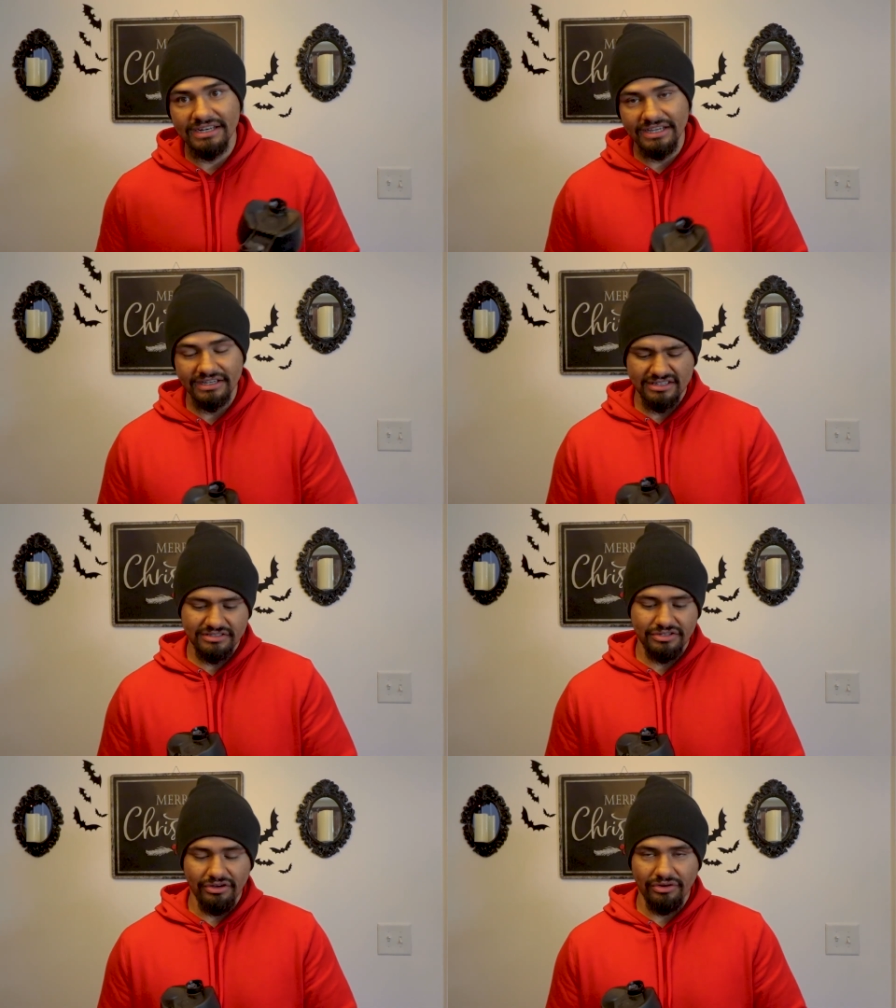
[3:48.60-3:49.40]
link,
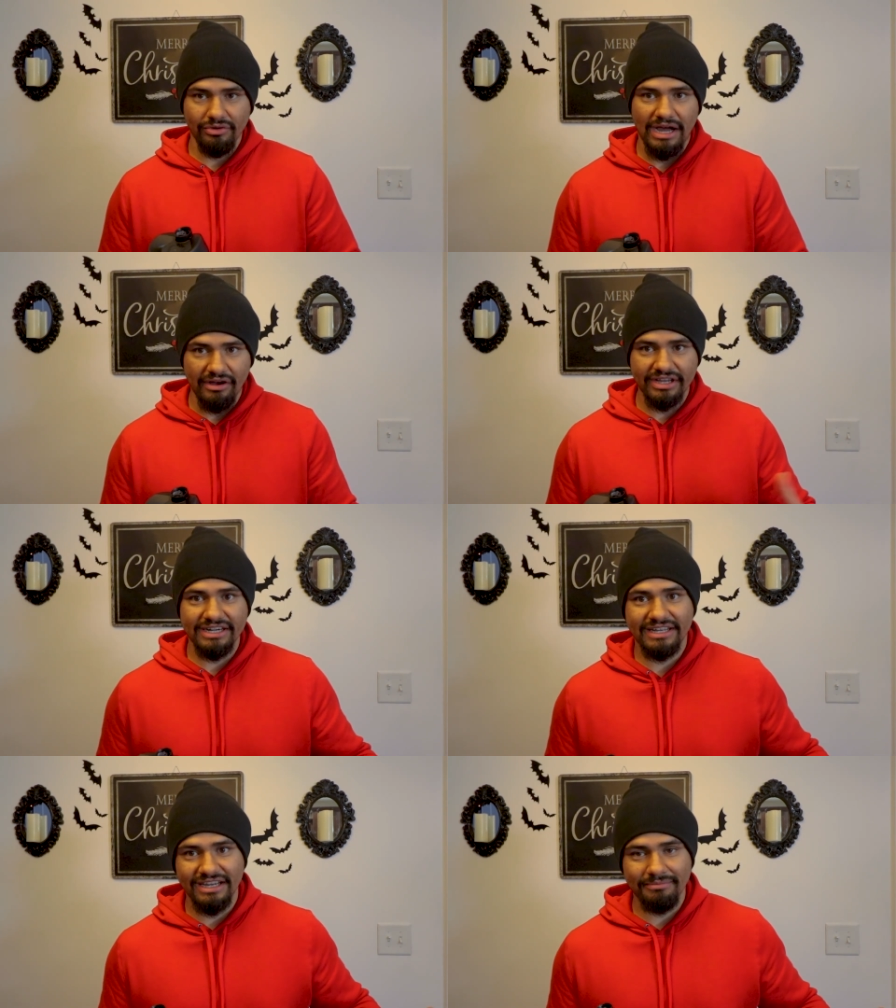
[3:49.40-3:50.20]
so I'll get
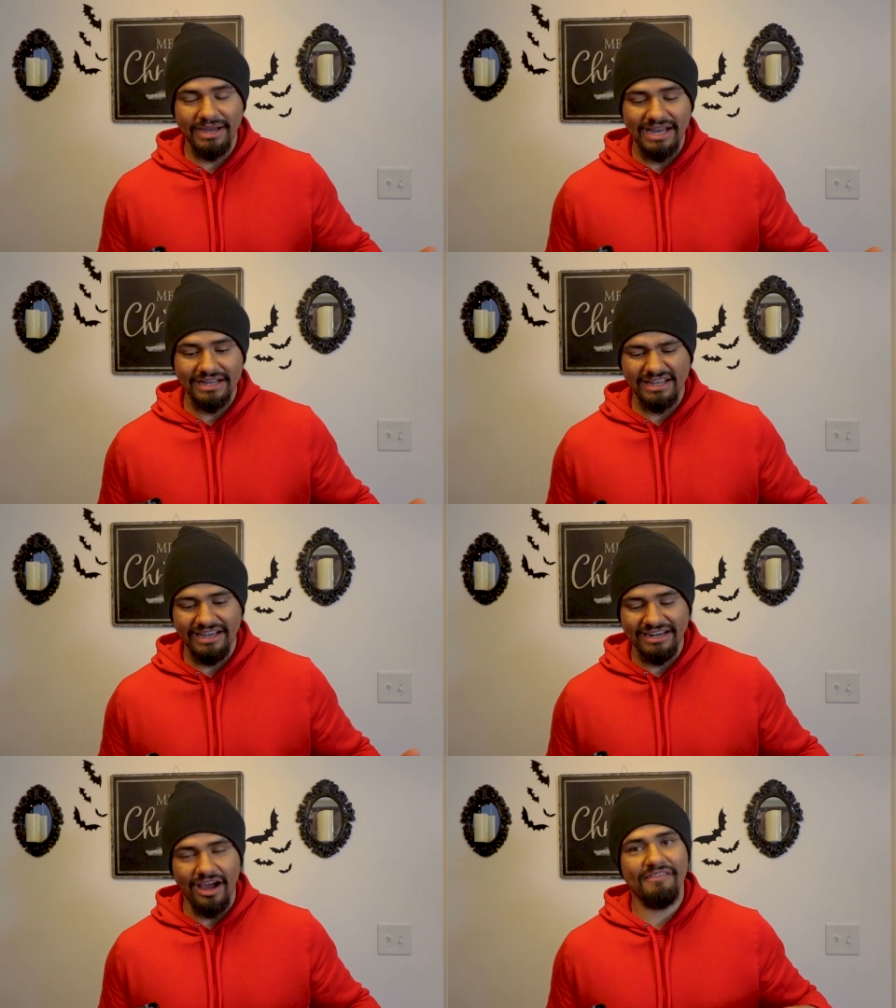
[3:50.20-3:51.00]
a kickback,
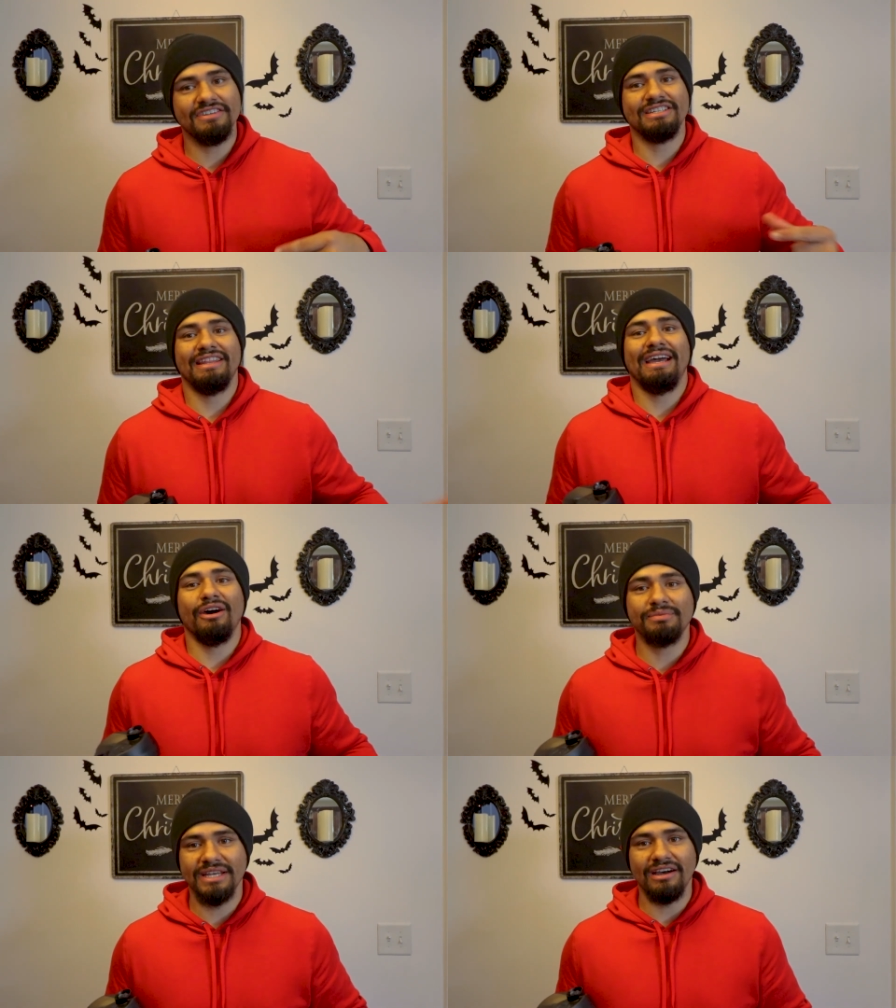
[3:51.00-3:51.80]
and obviously that
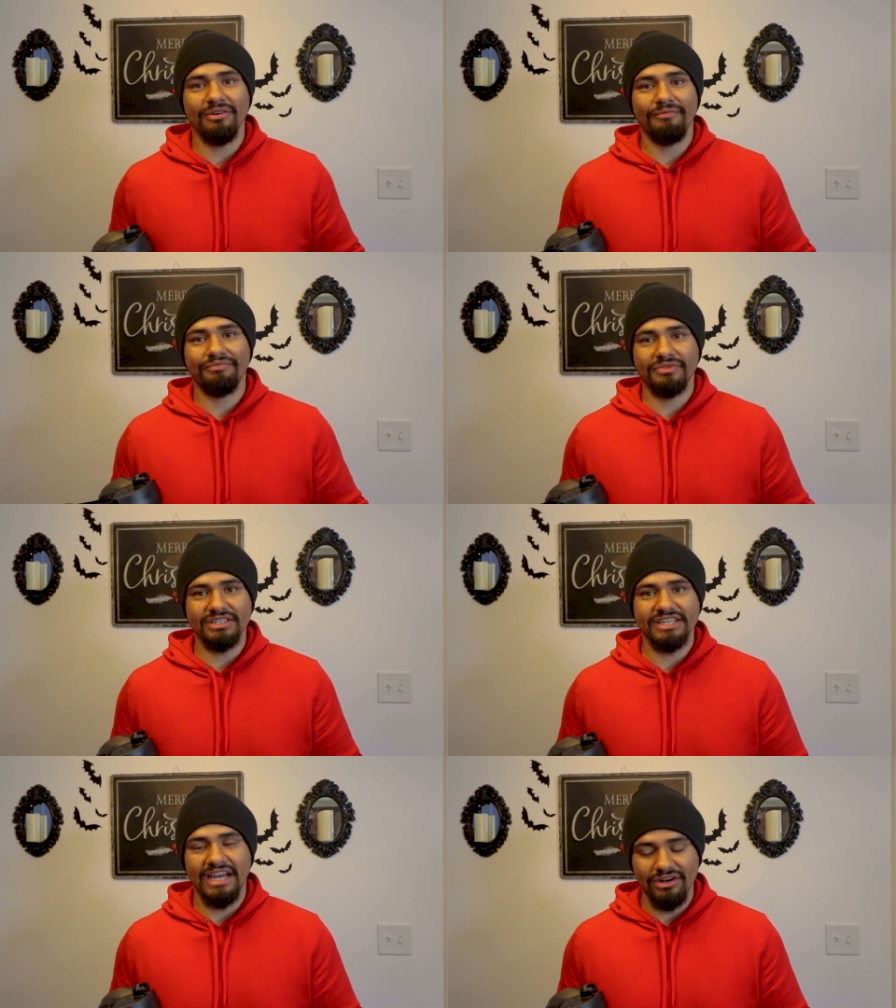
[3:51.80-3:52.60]
helps out the
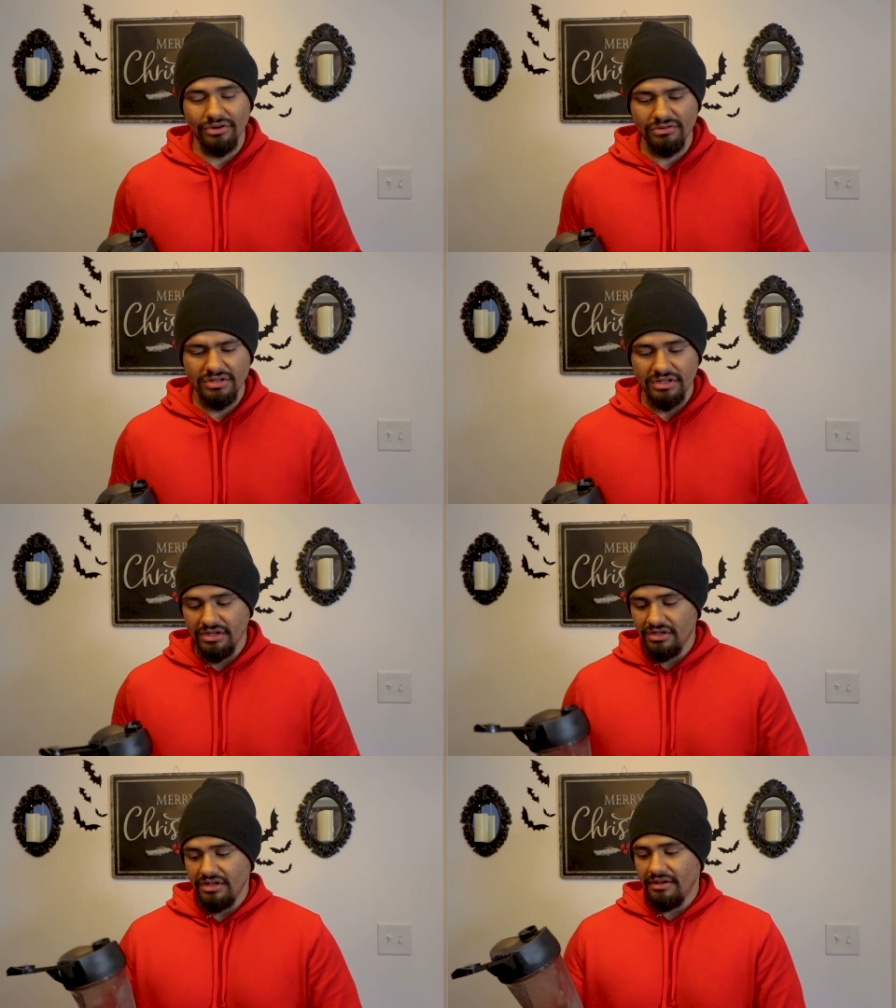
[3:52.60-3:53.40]
channel.
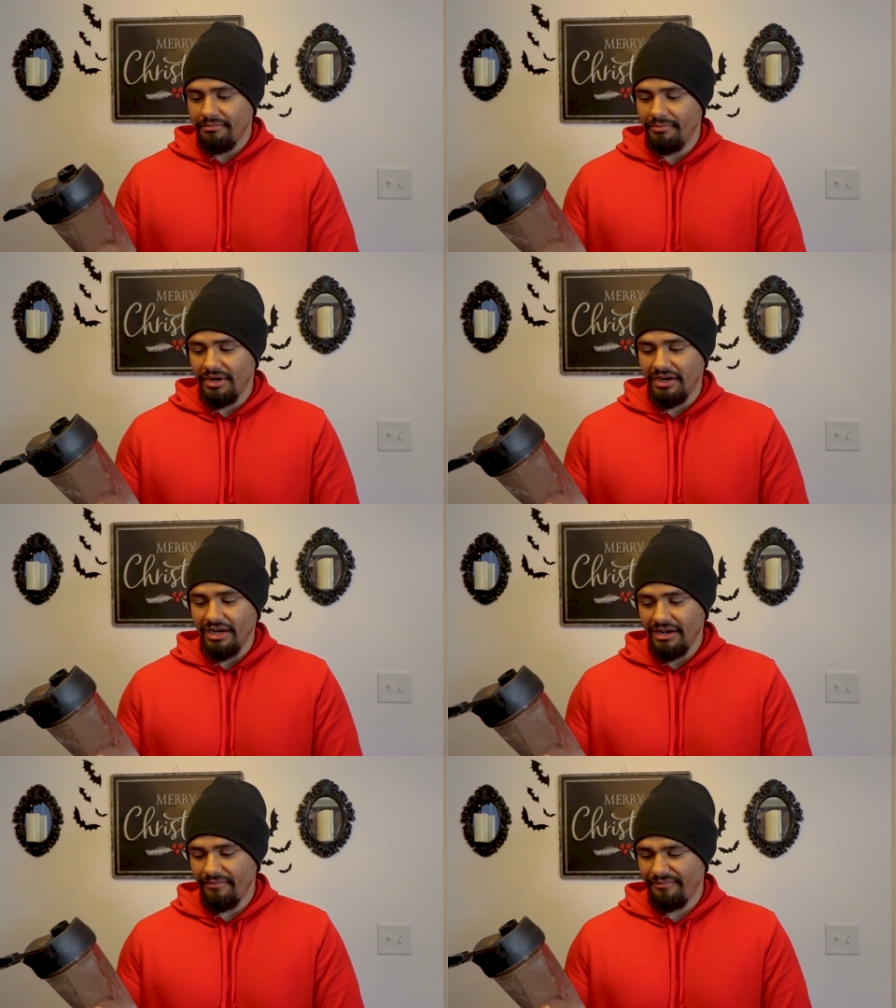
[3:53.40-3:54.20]

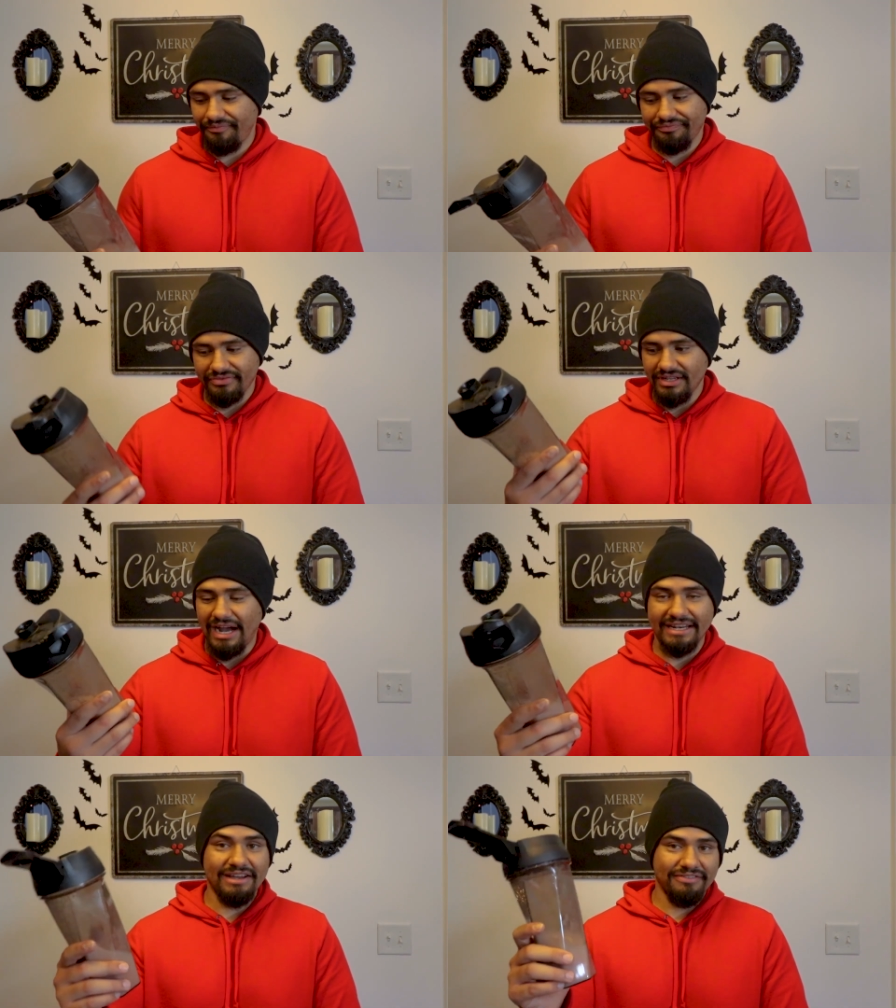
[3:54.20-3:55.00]
But
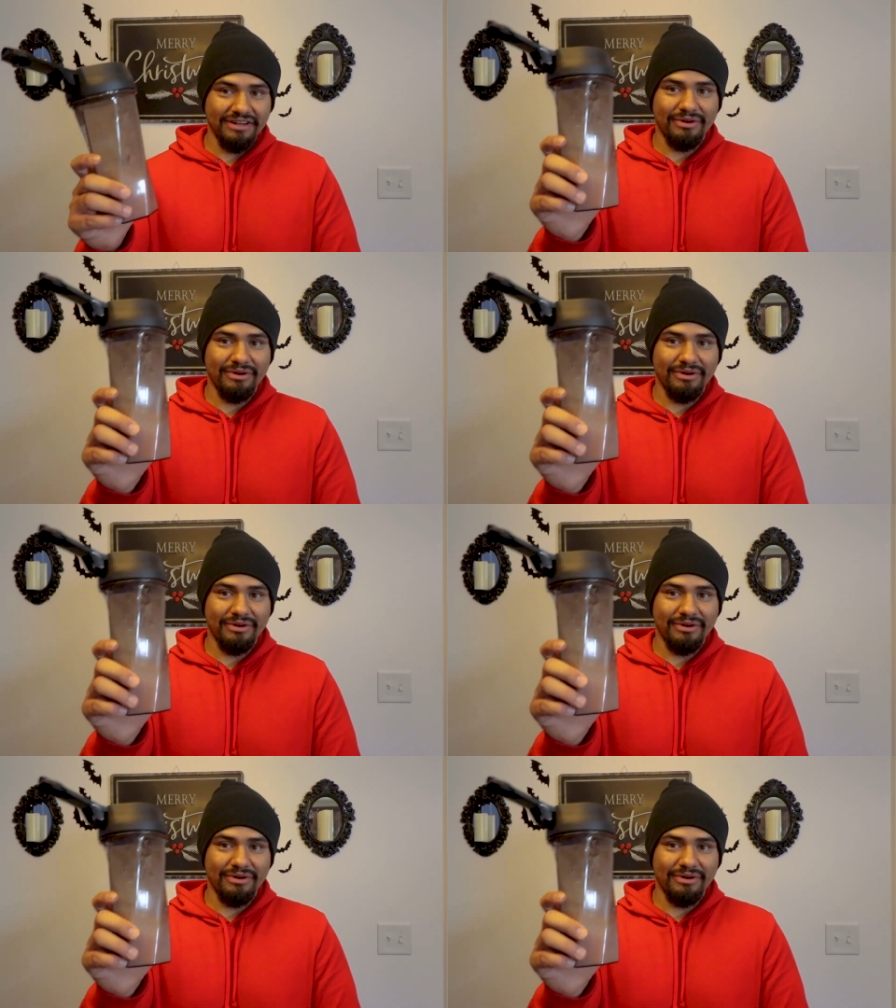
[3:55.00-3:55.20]
I definitely